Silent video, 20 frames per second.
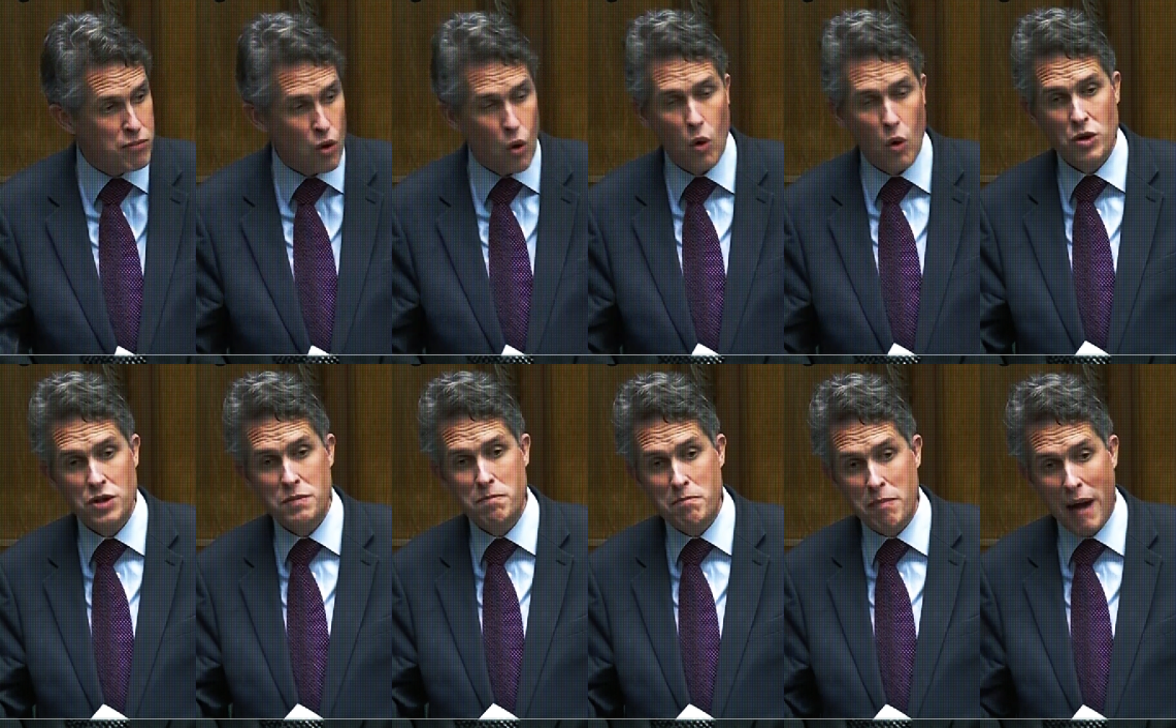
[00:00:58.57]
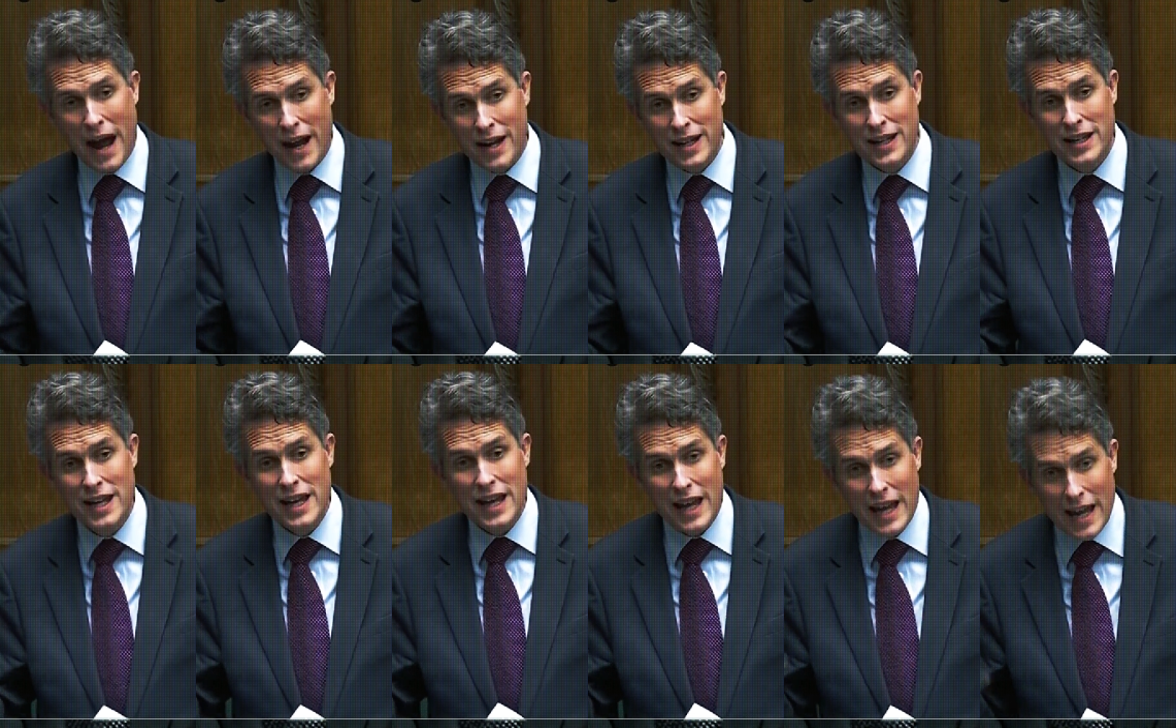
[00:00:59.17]
brought
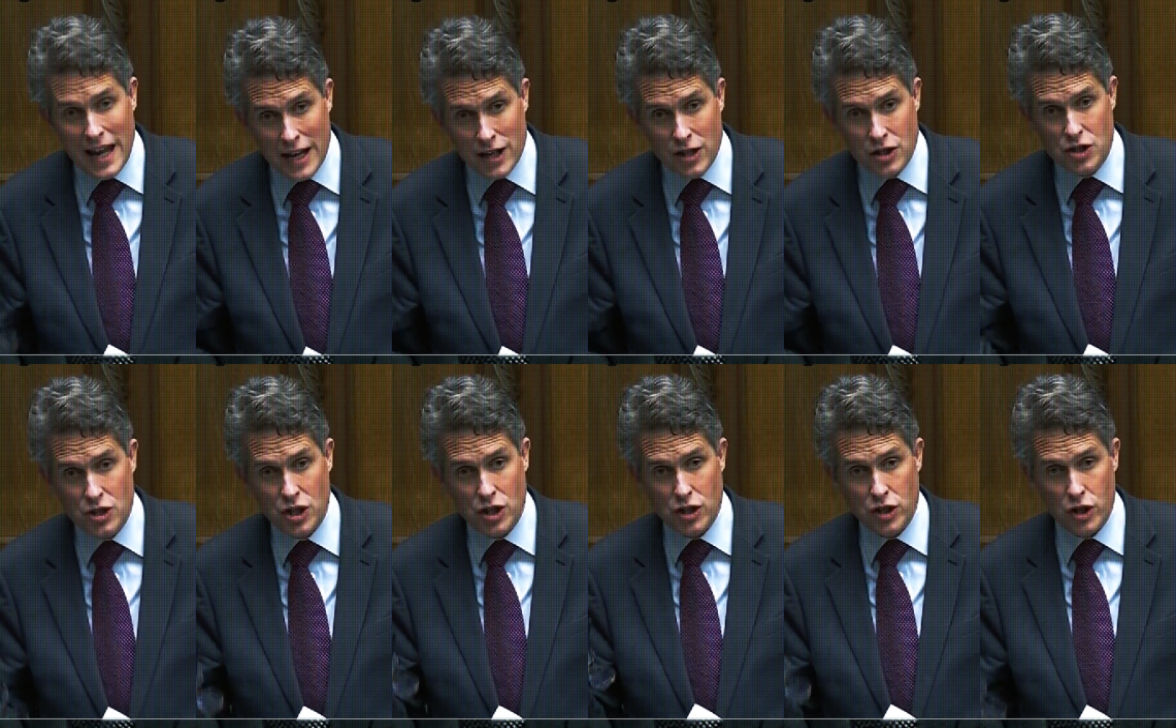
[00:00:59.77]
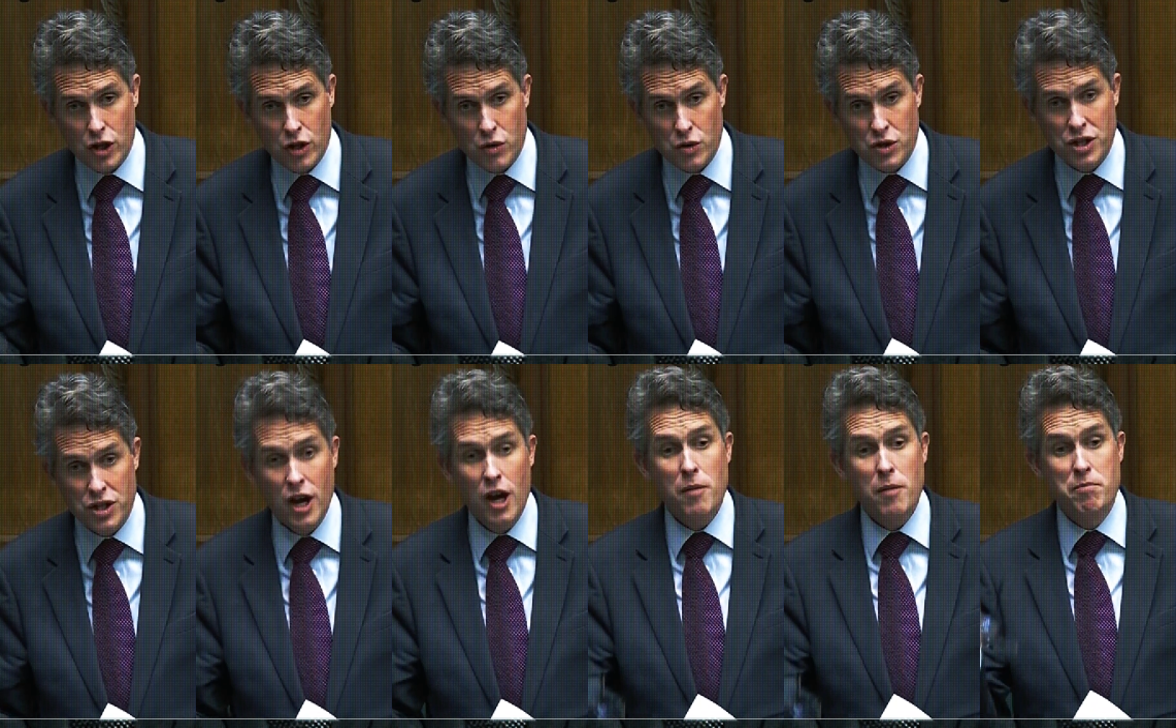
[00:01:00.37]
back into
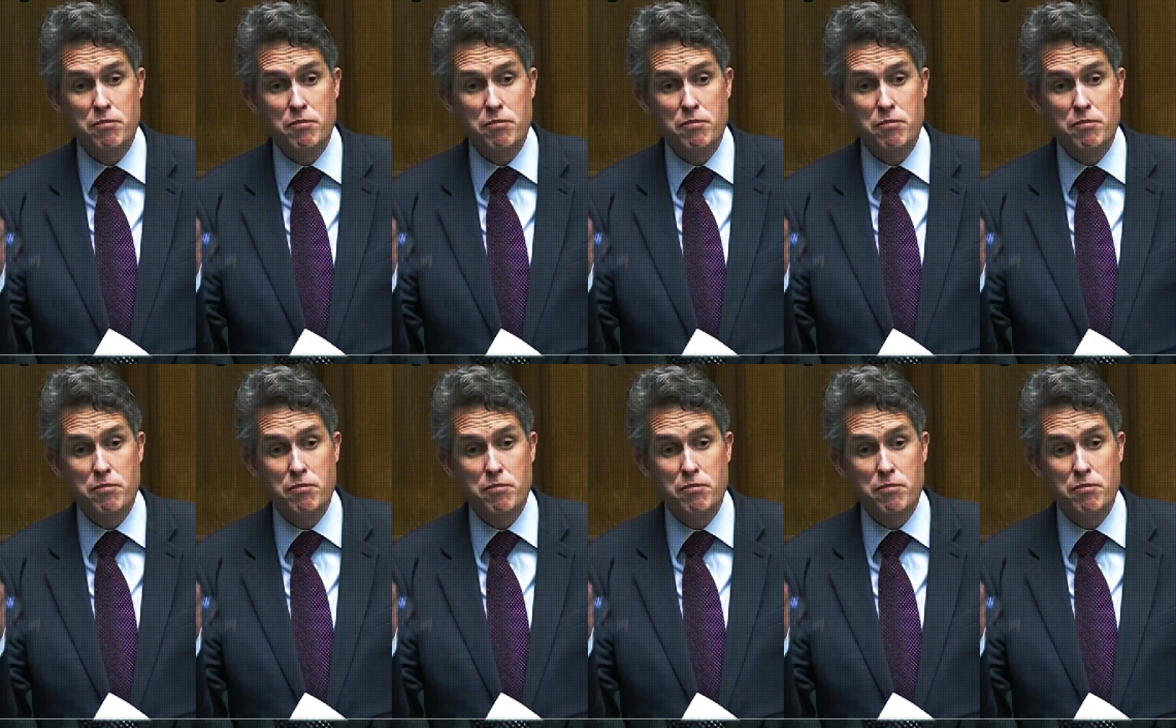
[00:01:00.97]
use,